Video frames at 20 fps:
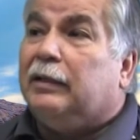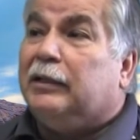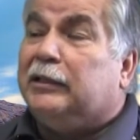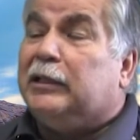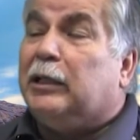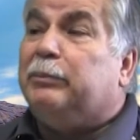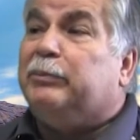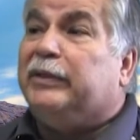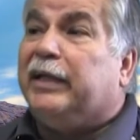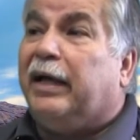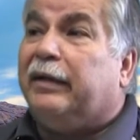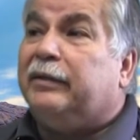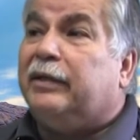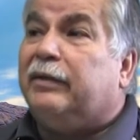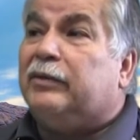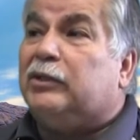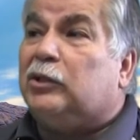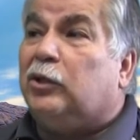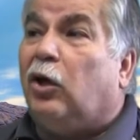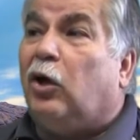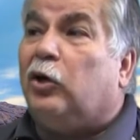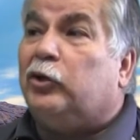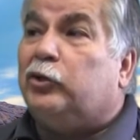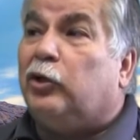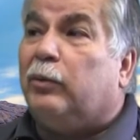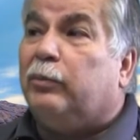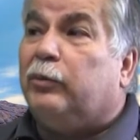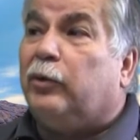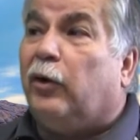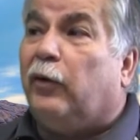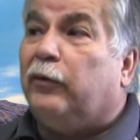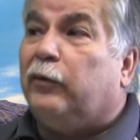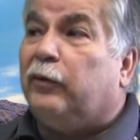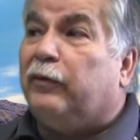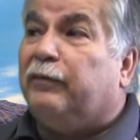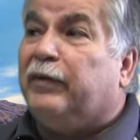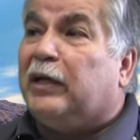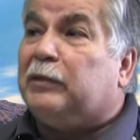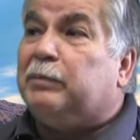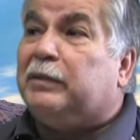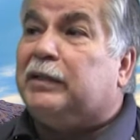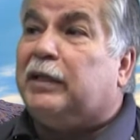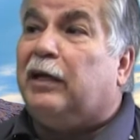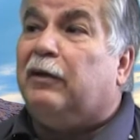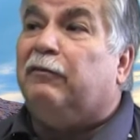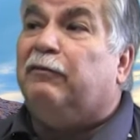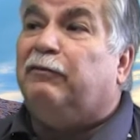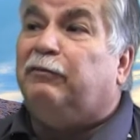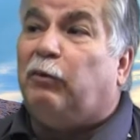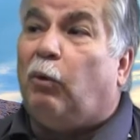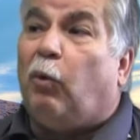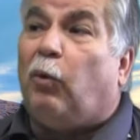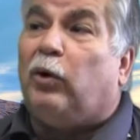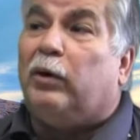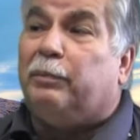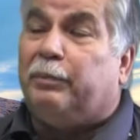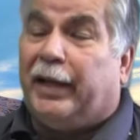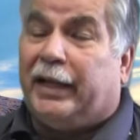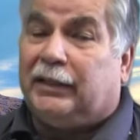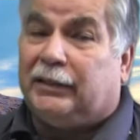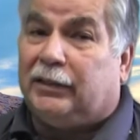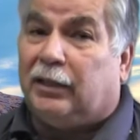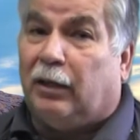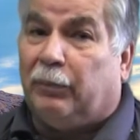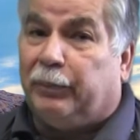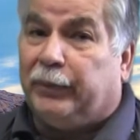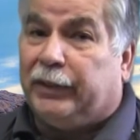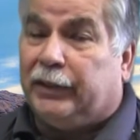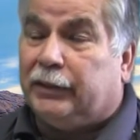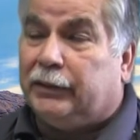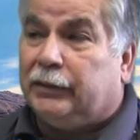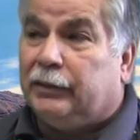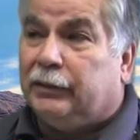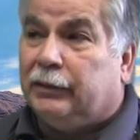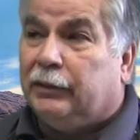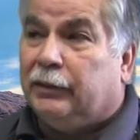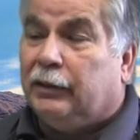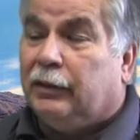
Its objective is long-term growth through investments in foreign-based companies.